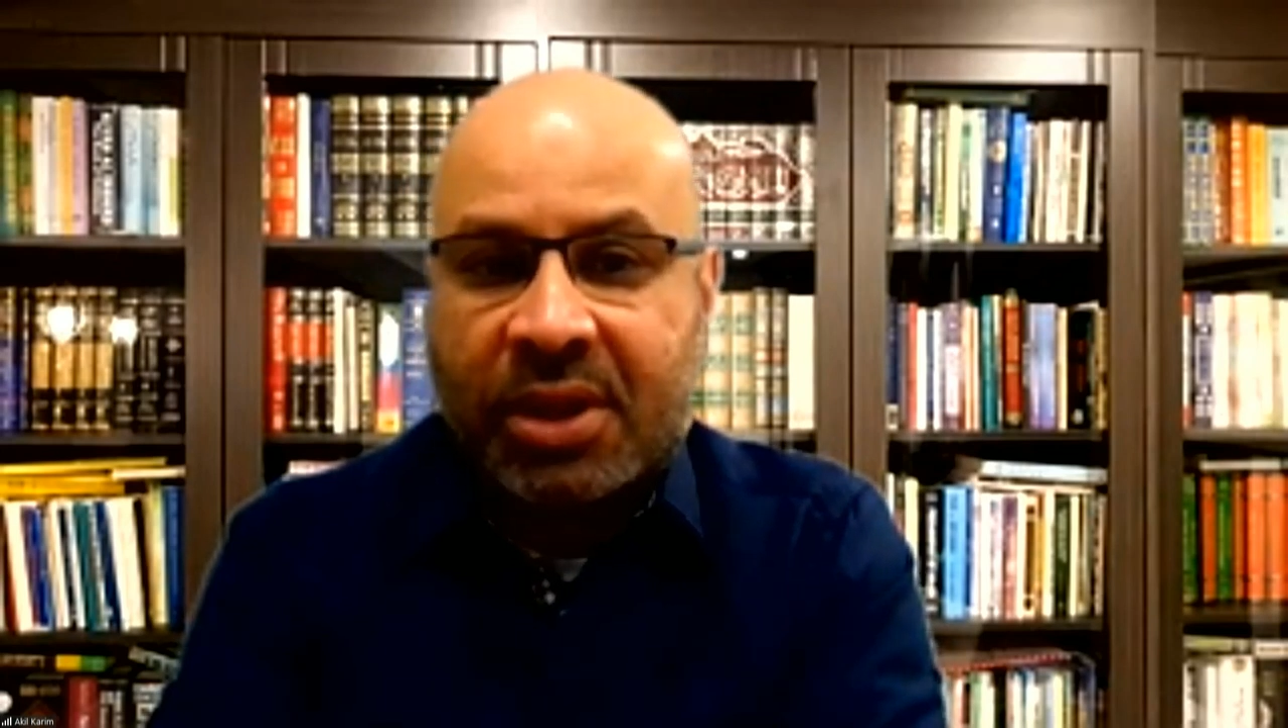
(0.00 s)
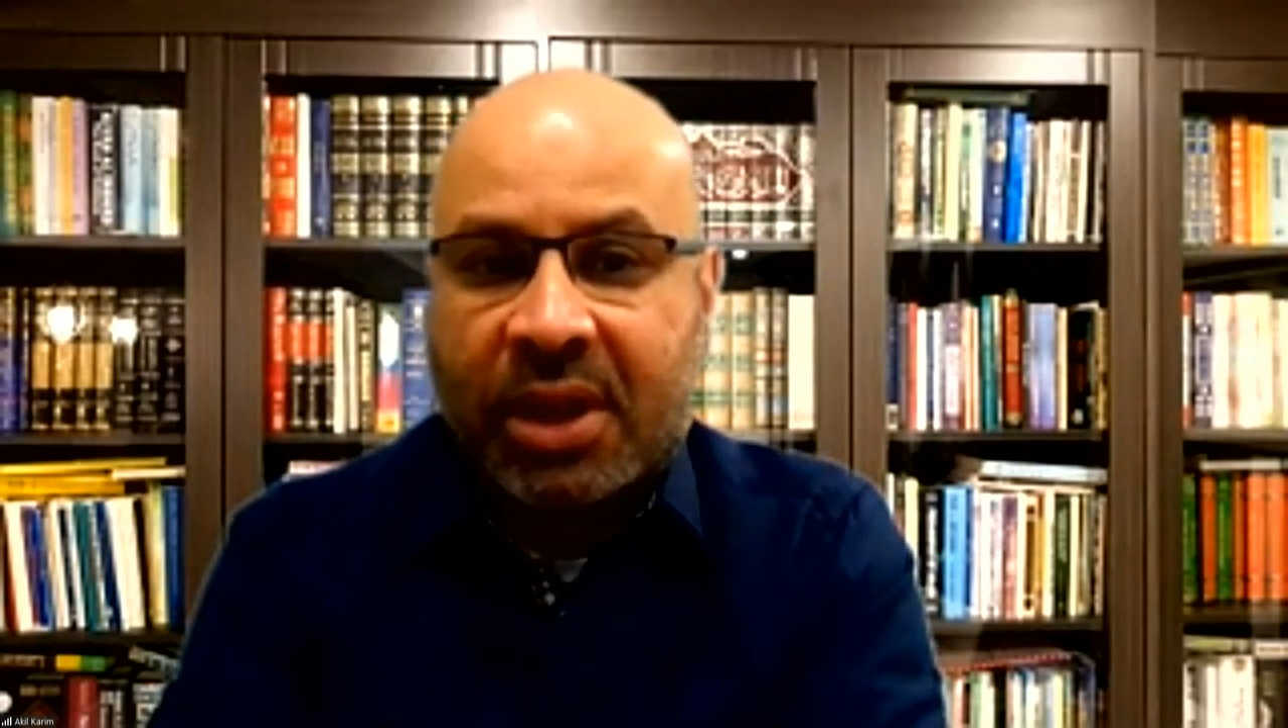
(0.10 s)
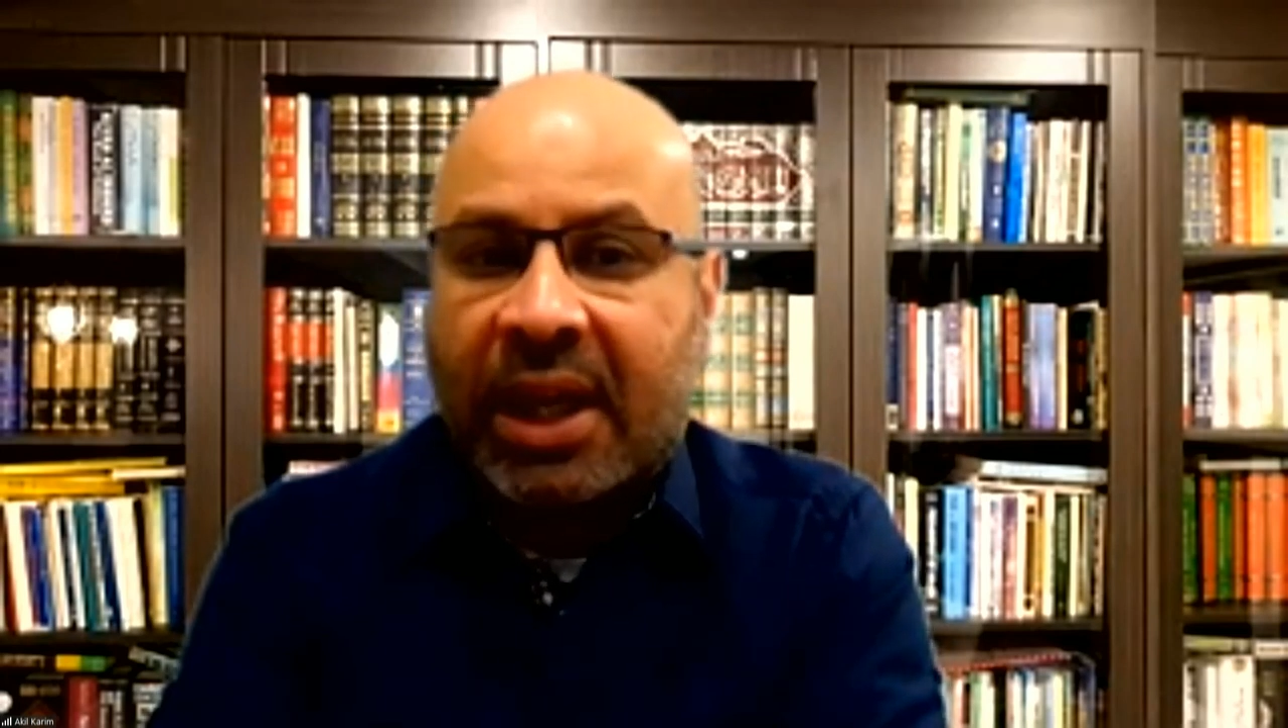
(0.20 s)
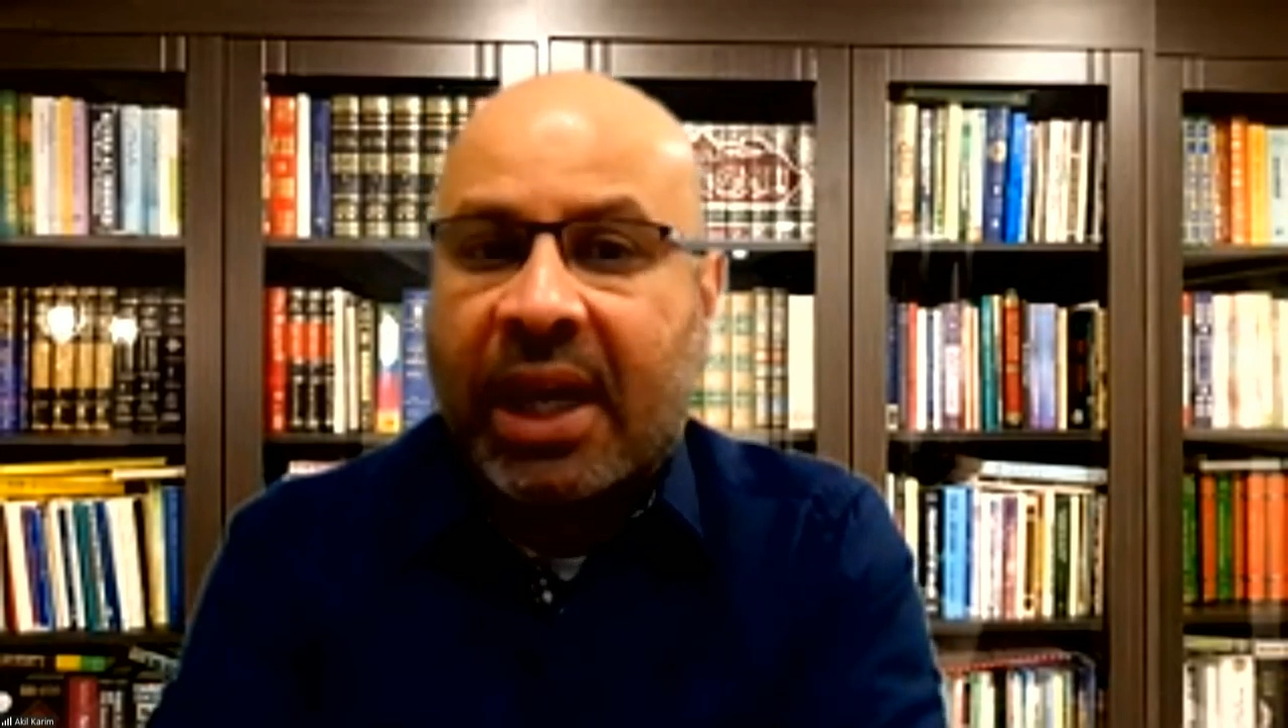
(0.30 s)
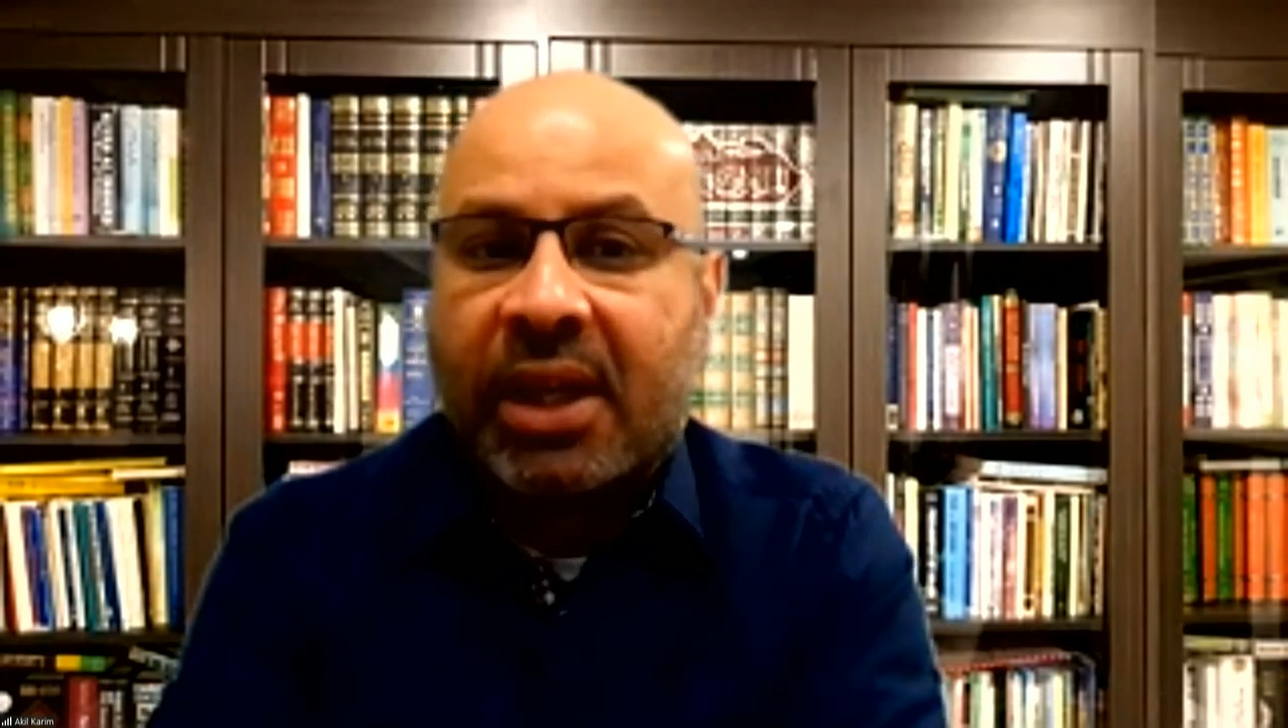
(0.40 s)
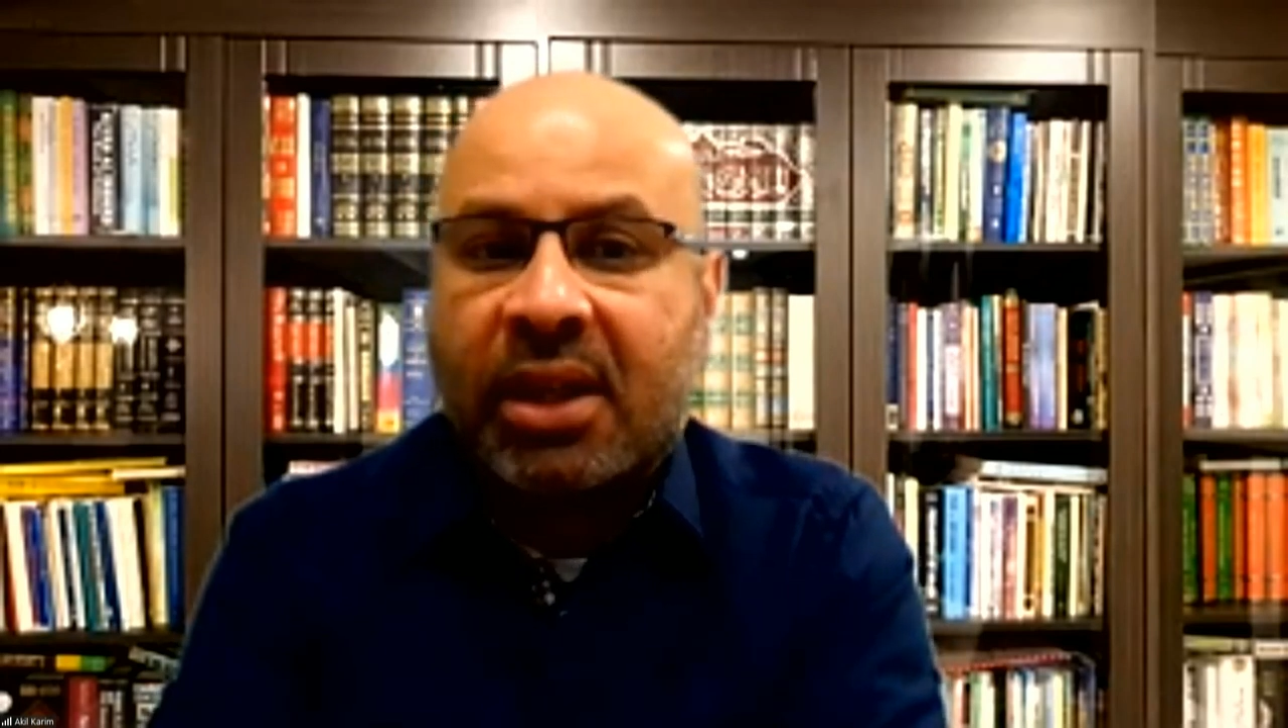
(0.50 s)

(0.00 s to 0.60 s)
again,